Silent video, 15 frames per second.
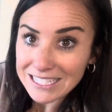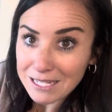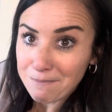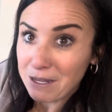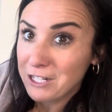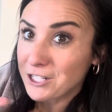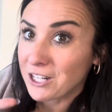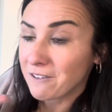I
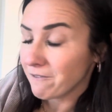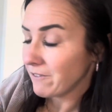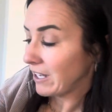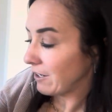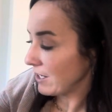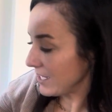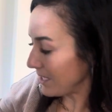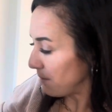mentioned,
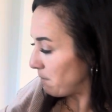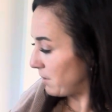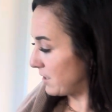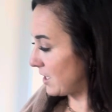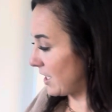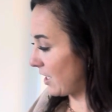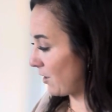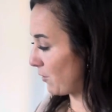very simple
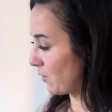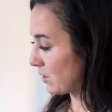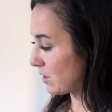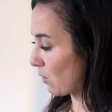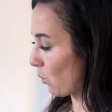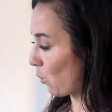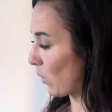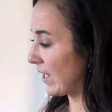to use.
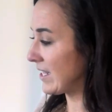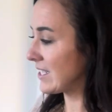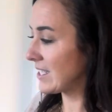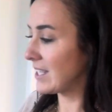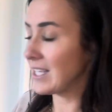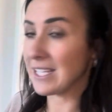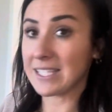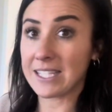Once
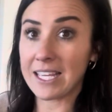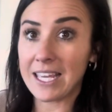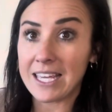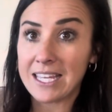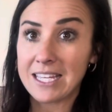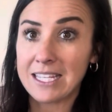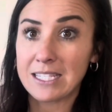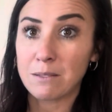this
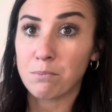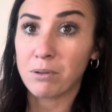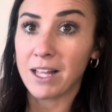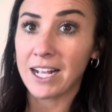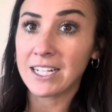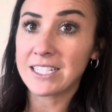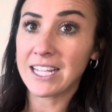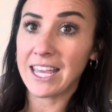is
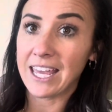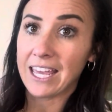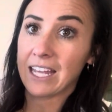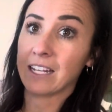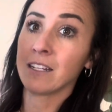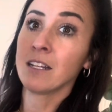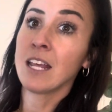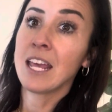plugged
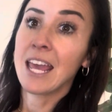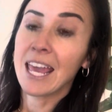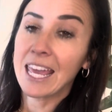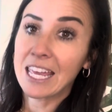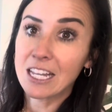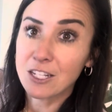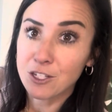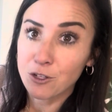in,
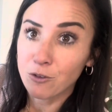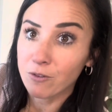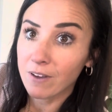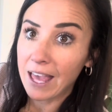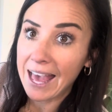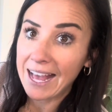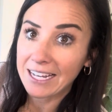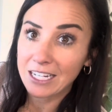and you've
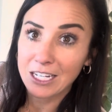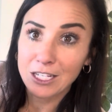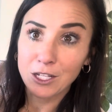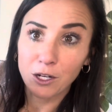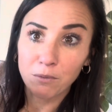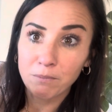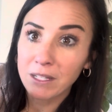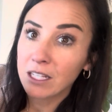added
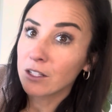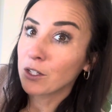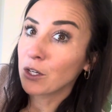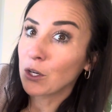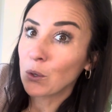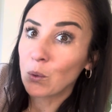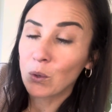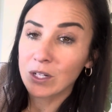your
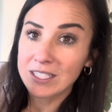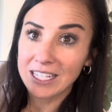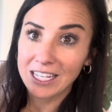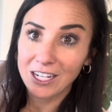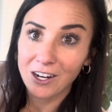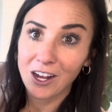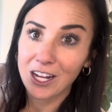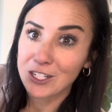milk or
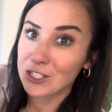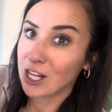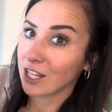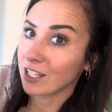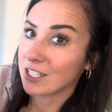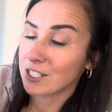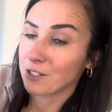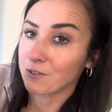say your hot
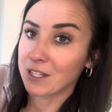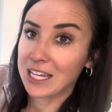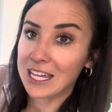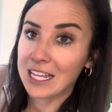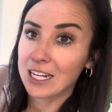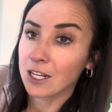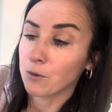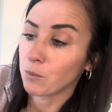chocolate to
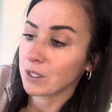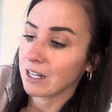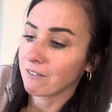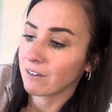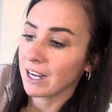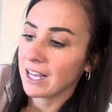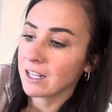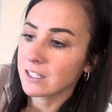reheat it,
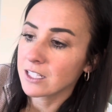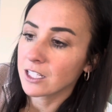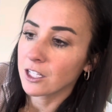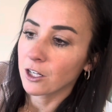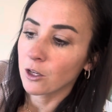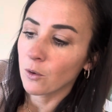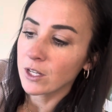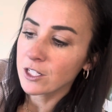whatever else,
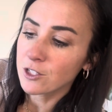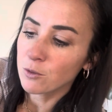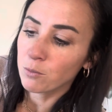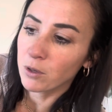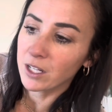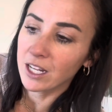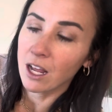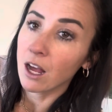you're going to
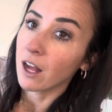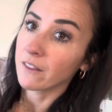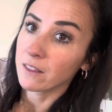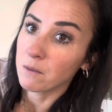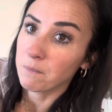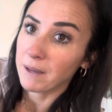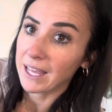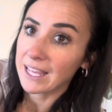put it on
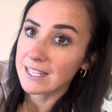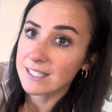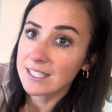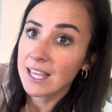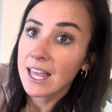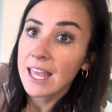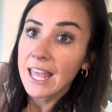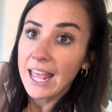the
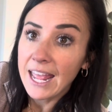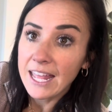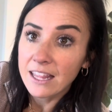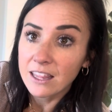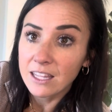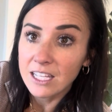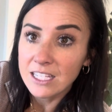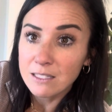base,
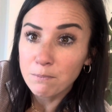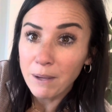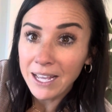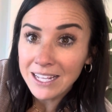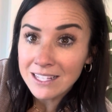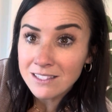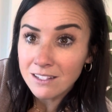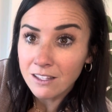and these
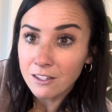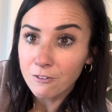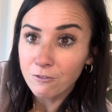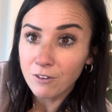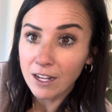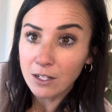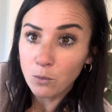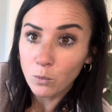buttons on the
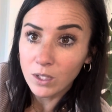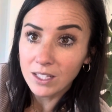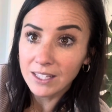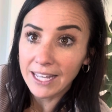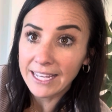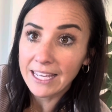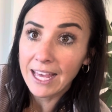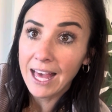front will
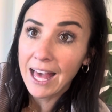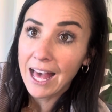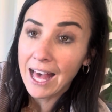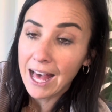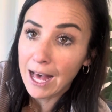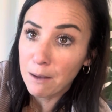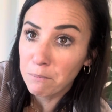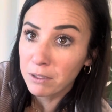light
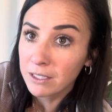up.